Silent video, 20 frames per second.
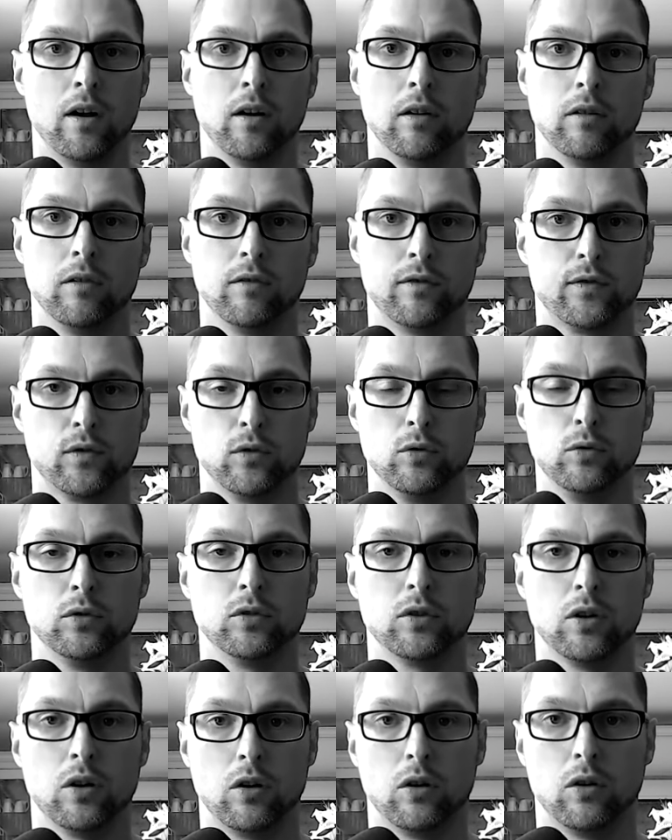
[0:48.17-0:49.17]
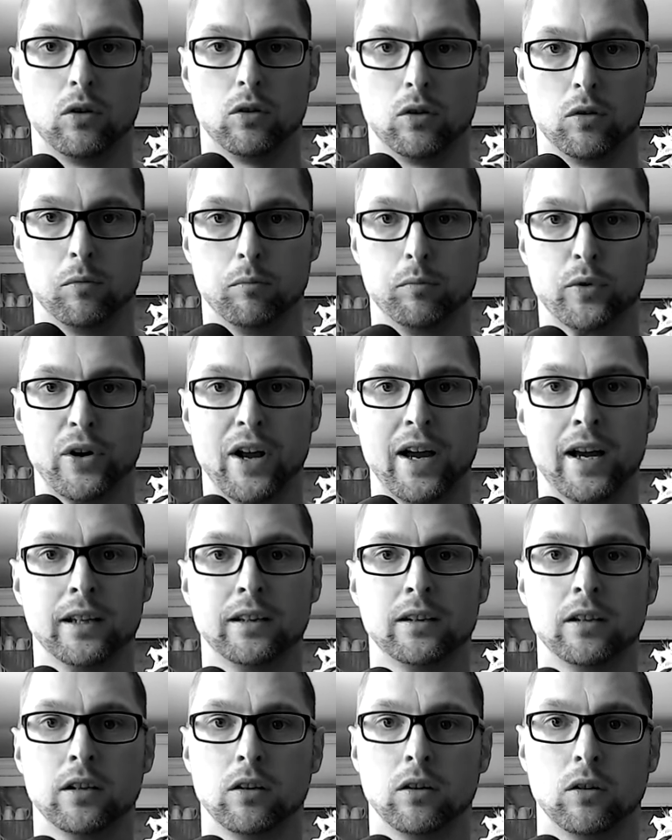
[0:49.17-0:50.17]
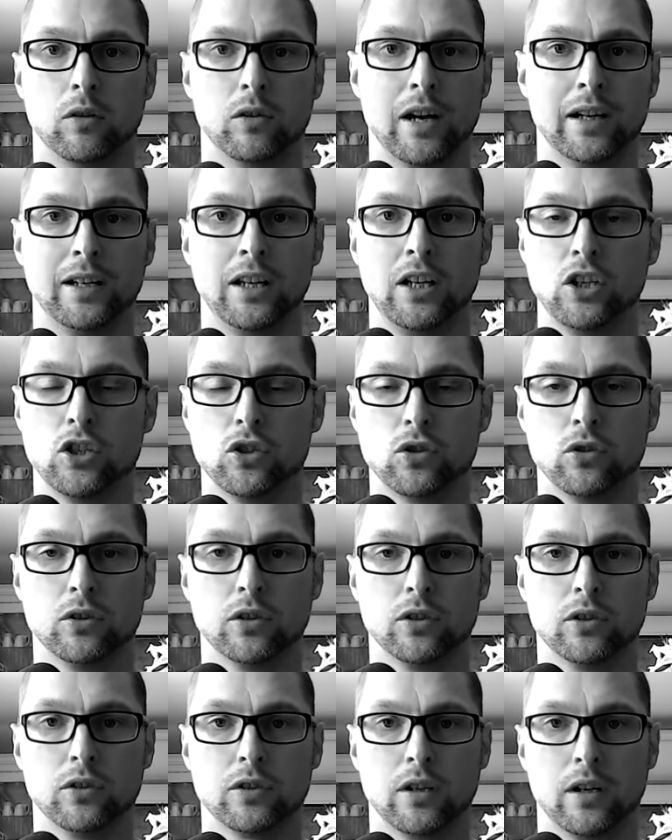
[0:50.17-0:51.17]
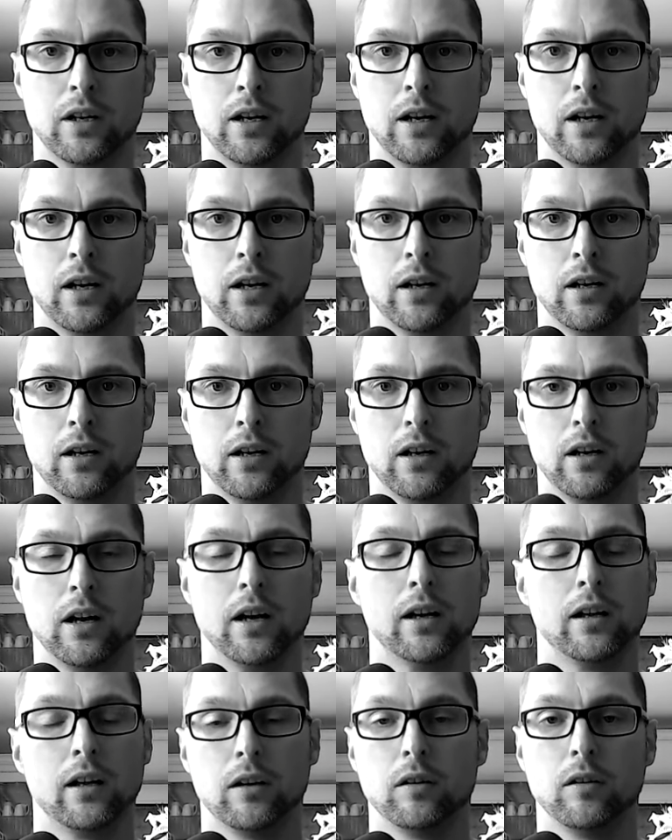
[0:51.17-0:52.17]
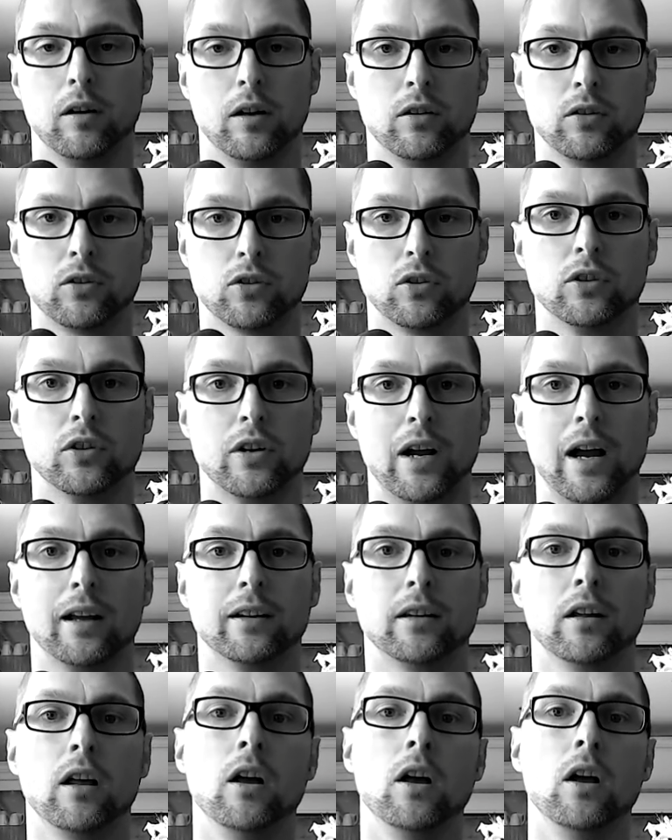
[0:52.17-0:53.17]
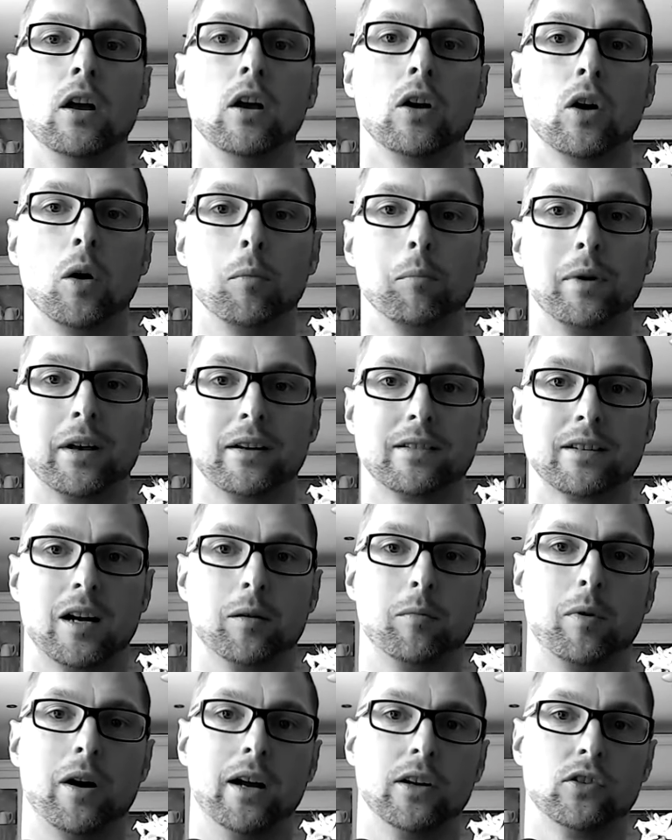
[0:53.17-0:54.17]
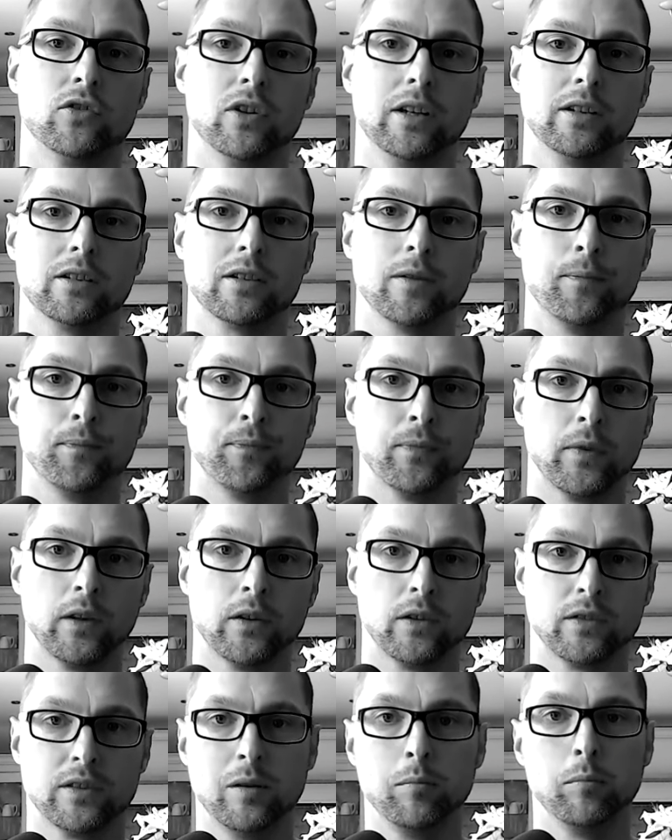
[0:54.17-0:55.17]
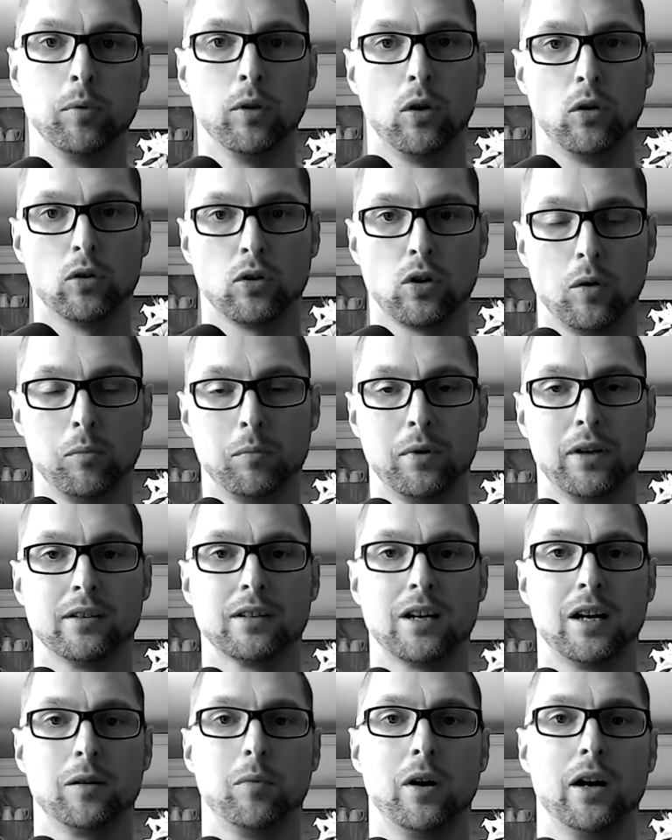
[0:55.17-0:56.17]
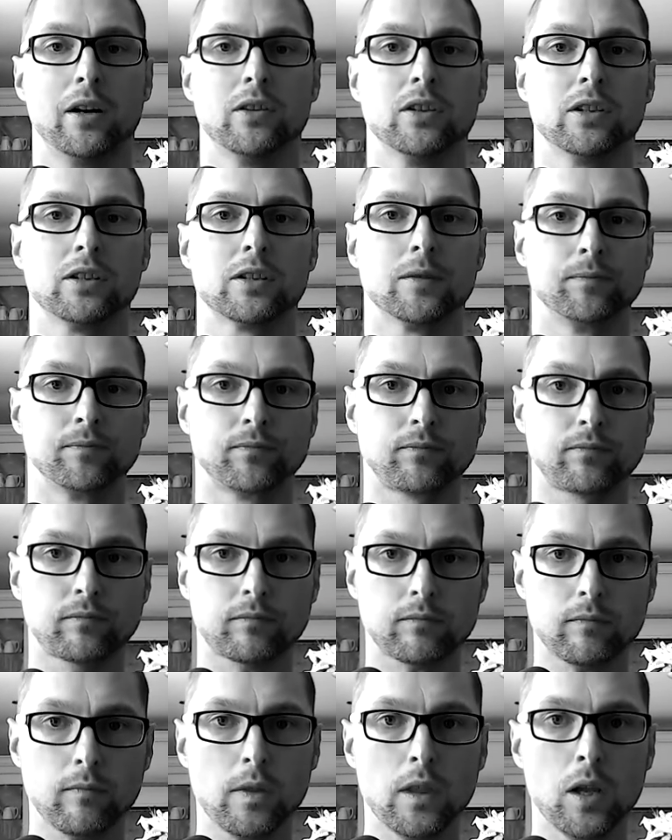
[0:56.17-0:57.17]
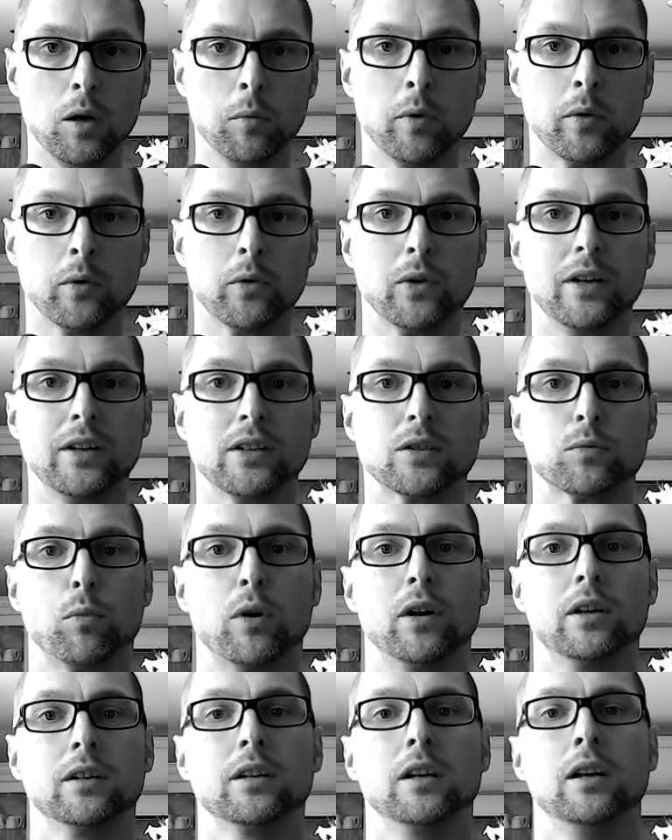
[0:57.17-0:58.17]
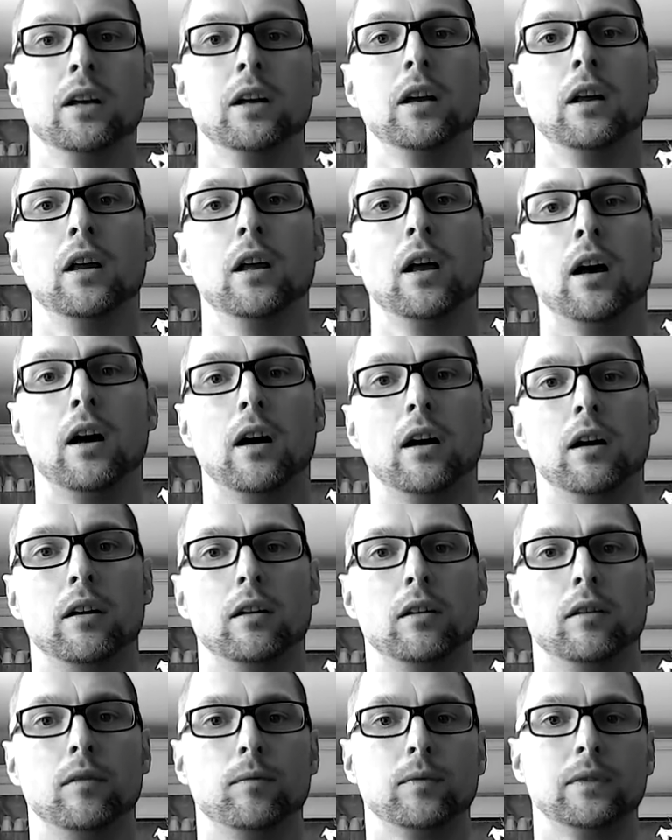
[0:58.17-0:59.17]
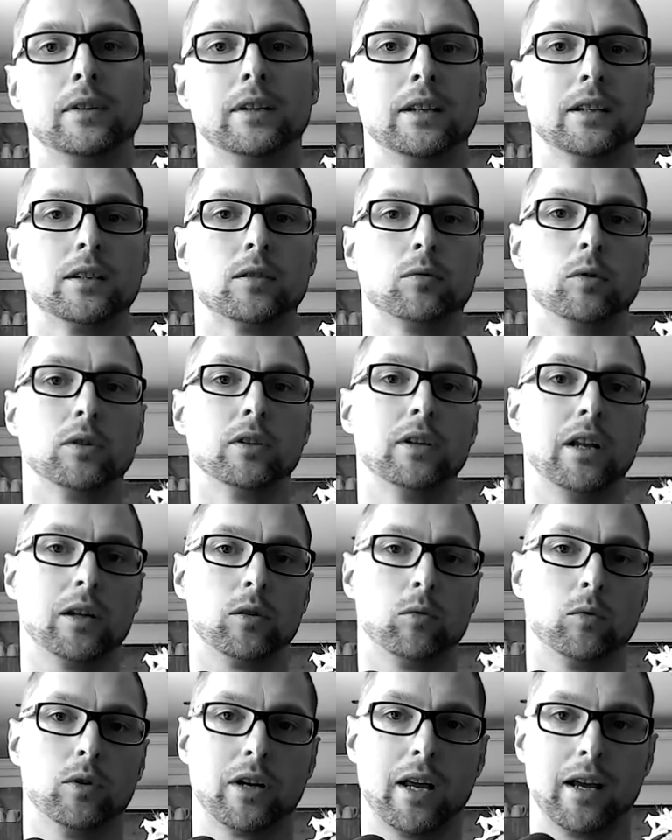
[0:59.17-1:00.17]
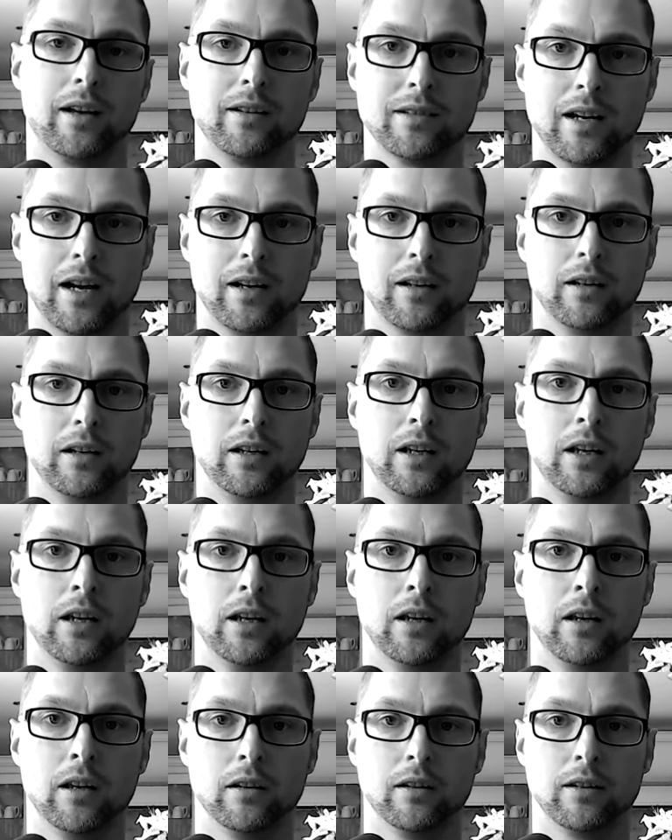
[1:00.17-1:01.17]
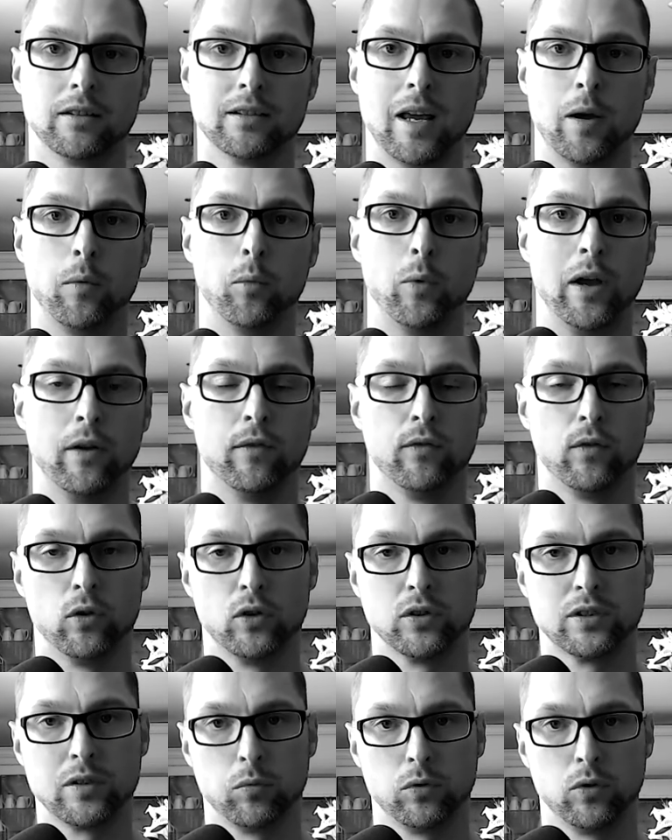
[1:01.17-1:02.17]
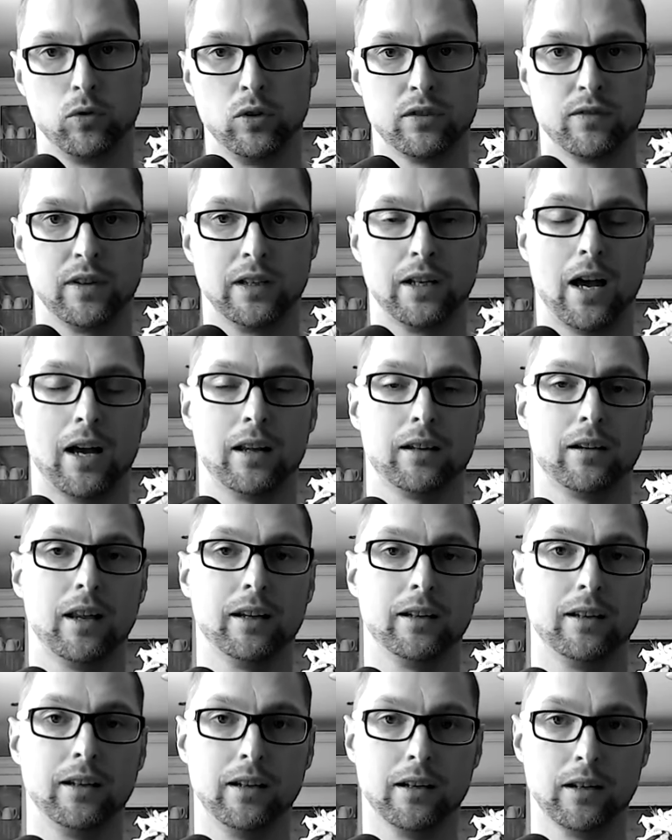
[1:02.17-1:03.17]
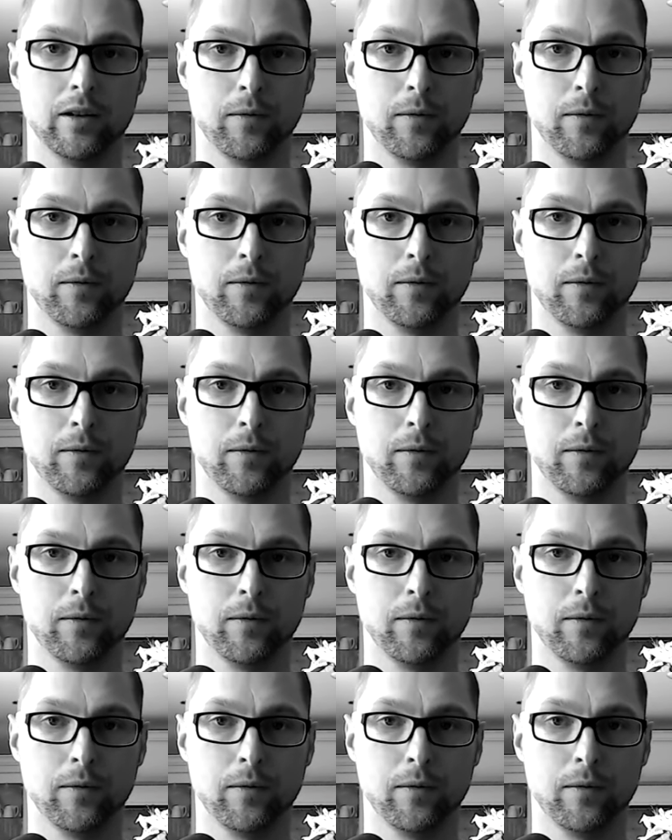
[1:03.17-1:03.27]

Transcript: fruit or bread or any sugars or uh, uh, sugar and complex carbohydrates so simple or complex carbohydrates be really smart. Um, this would not work exactly the same way for someone who is very athletic